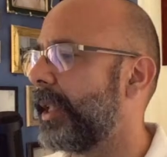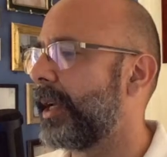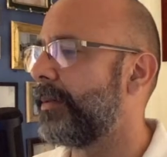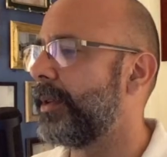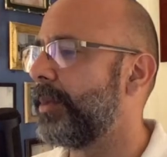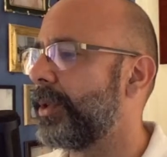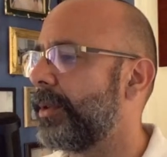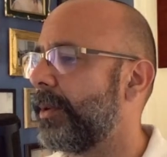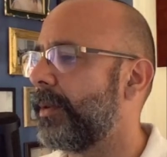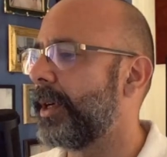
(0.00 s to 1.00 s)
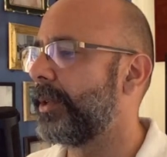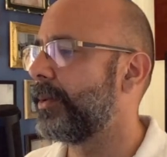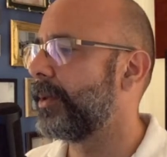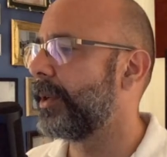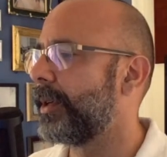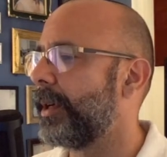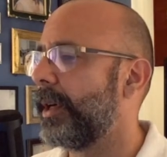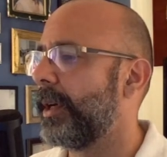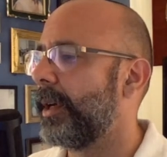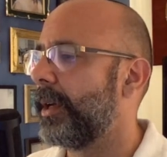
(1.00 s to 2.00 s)
lack of inhibition required to work
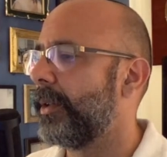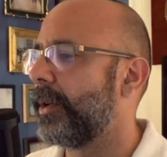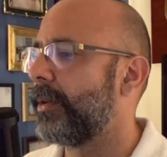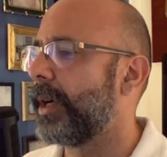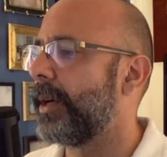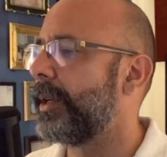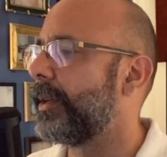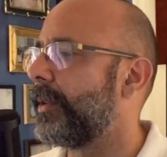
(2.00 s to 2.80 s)
the crowd in a